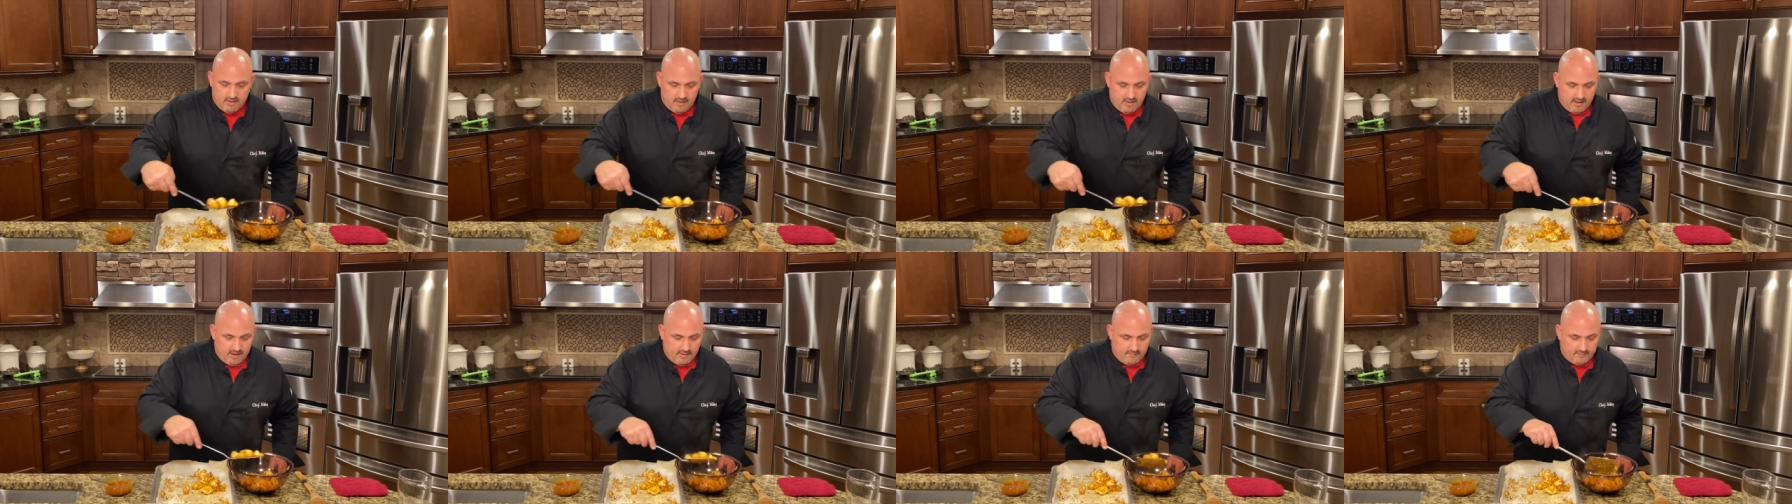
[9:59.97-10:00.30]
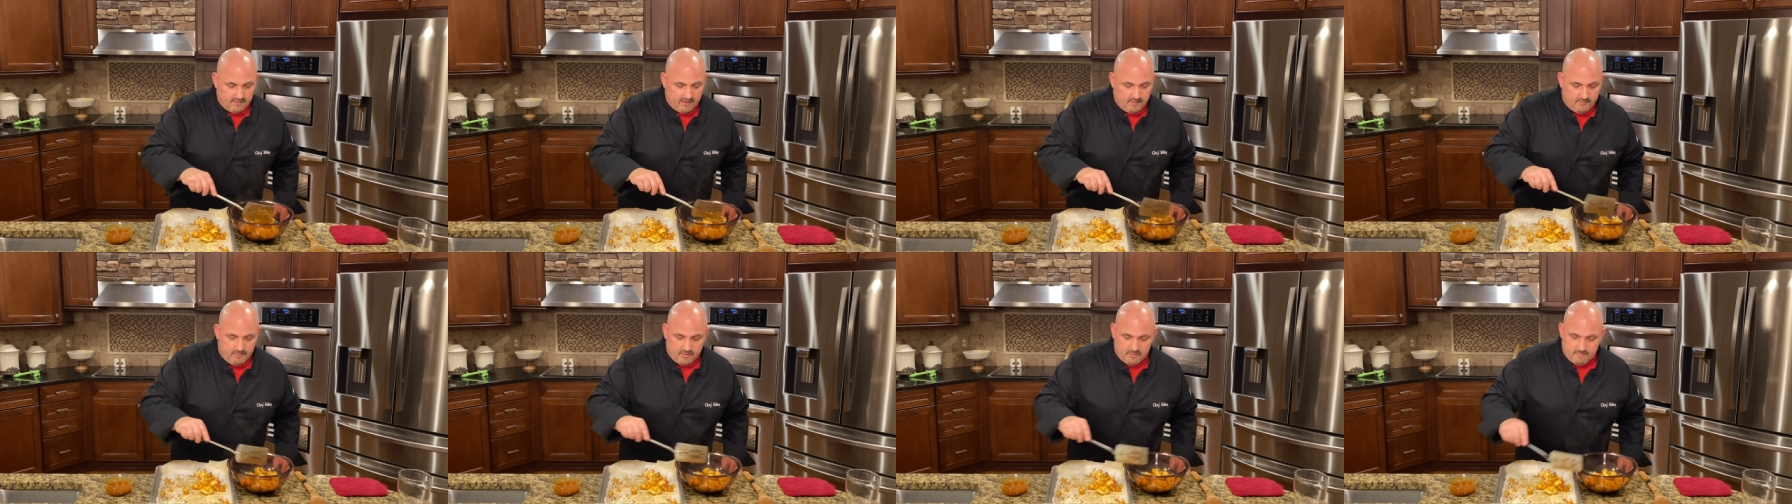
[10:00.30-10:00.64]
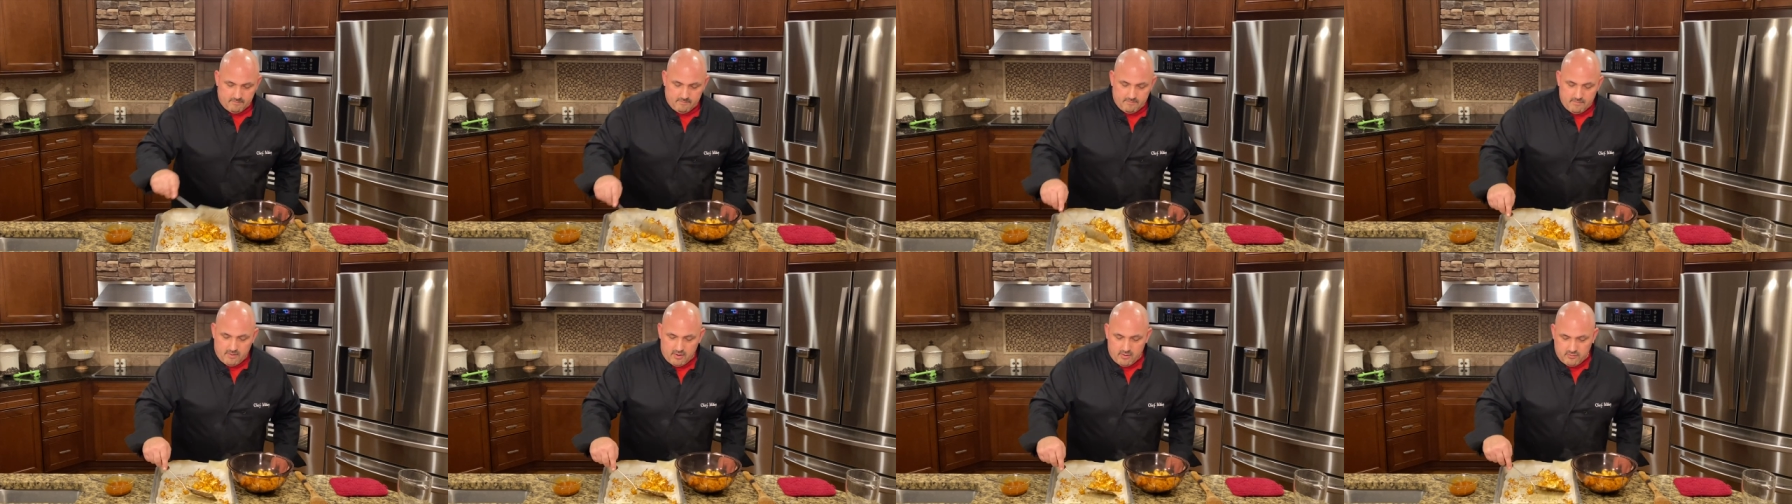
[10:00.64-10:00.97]
I'm gonna put
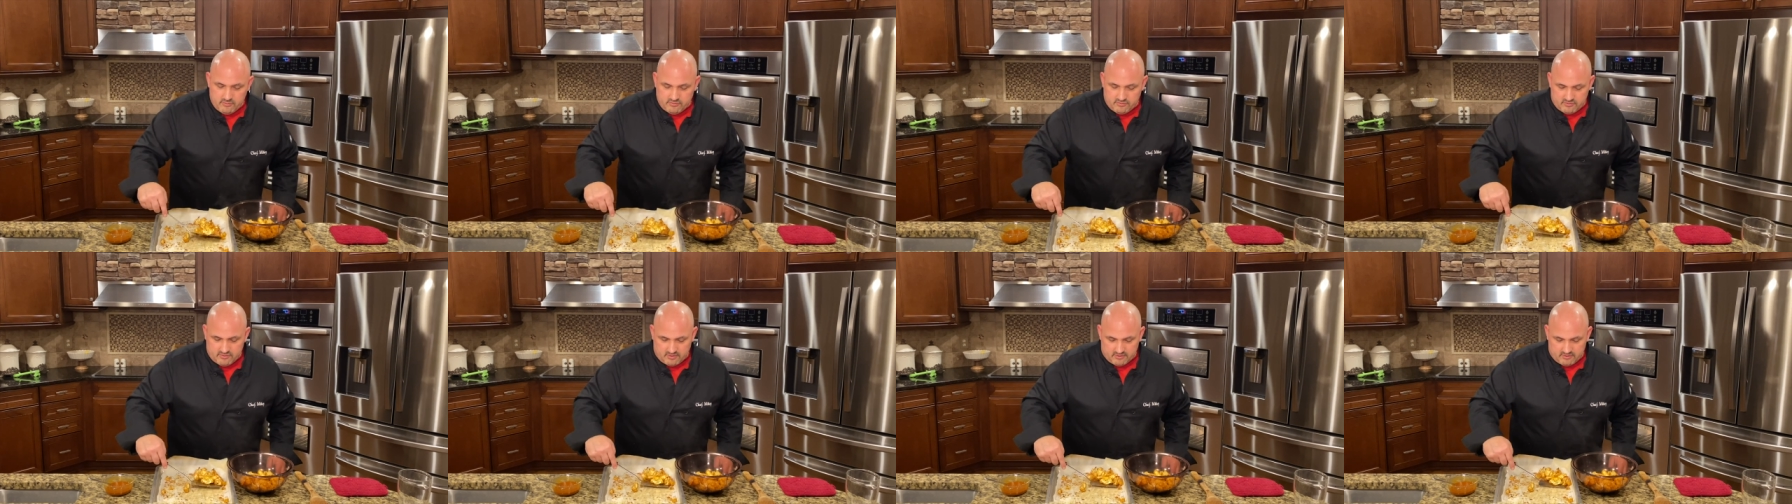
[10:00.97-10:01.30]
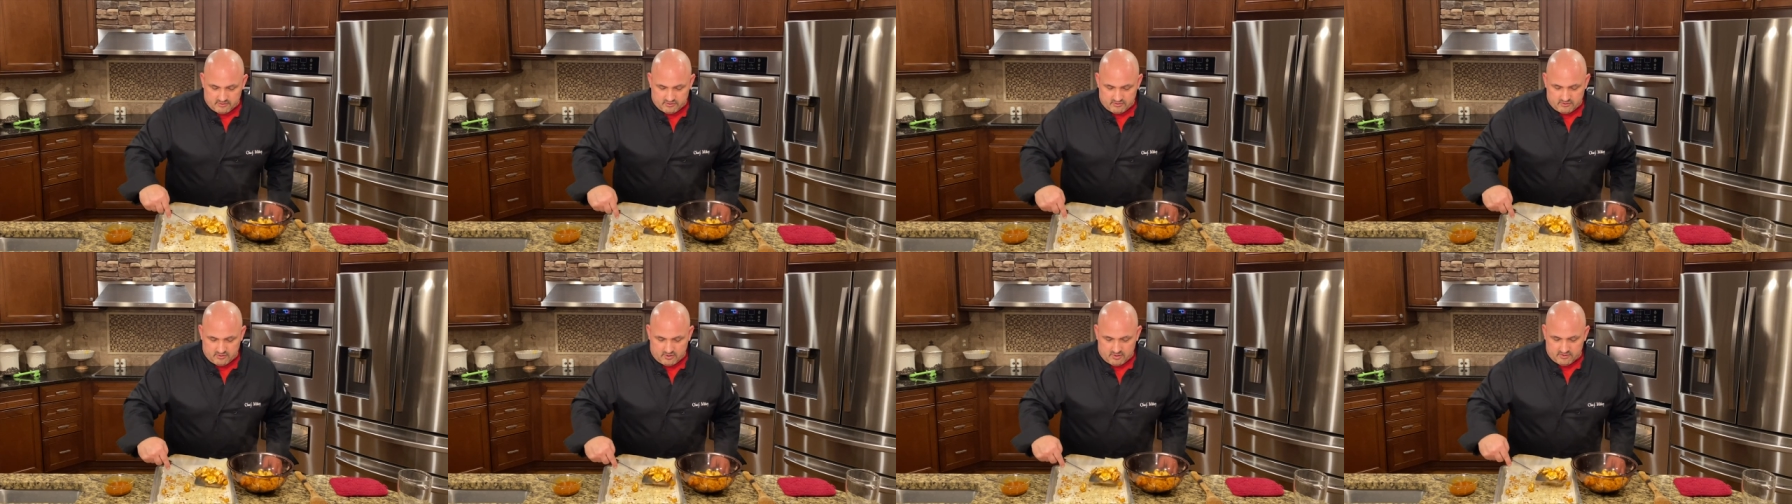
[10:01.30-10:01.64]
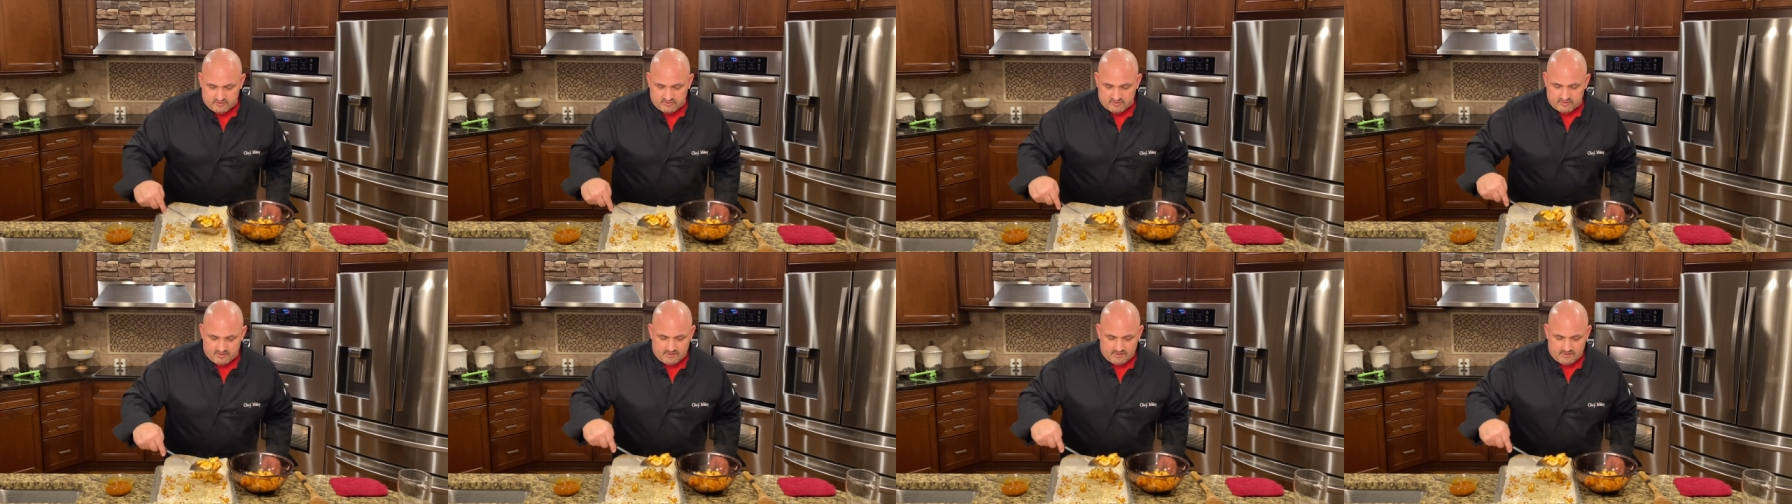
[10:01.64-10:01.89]
most of the sauce in.